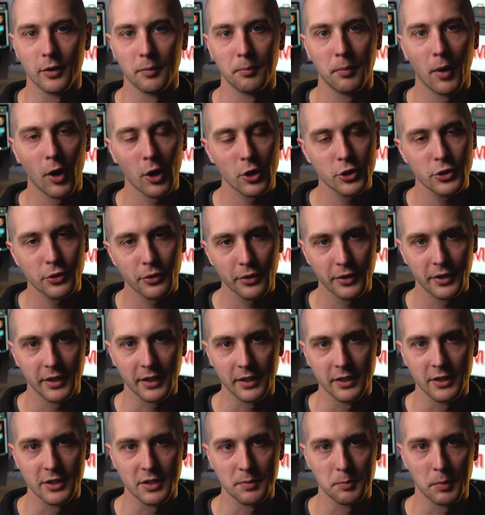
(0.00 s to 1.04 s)
partial
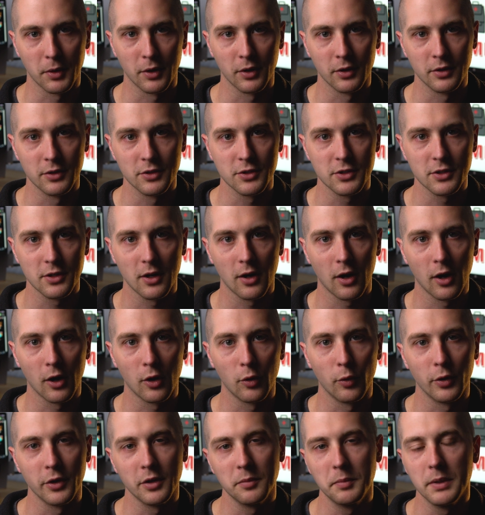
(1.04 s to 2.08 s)
thickness burns are
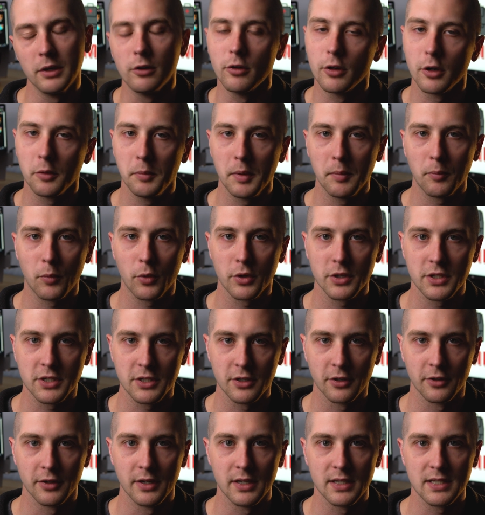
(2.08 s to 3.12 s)
going to be a little bit more
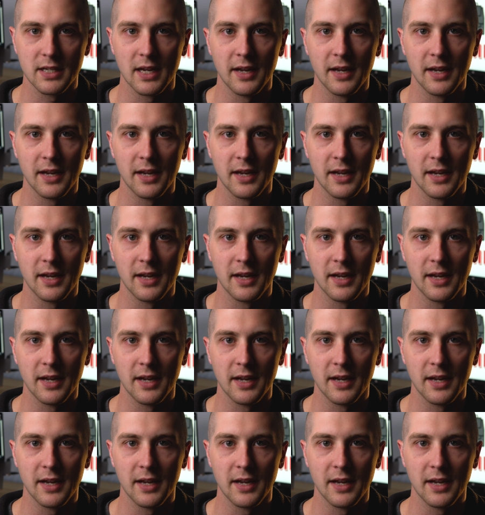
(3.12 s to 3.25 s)
serious,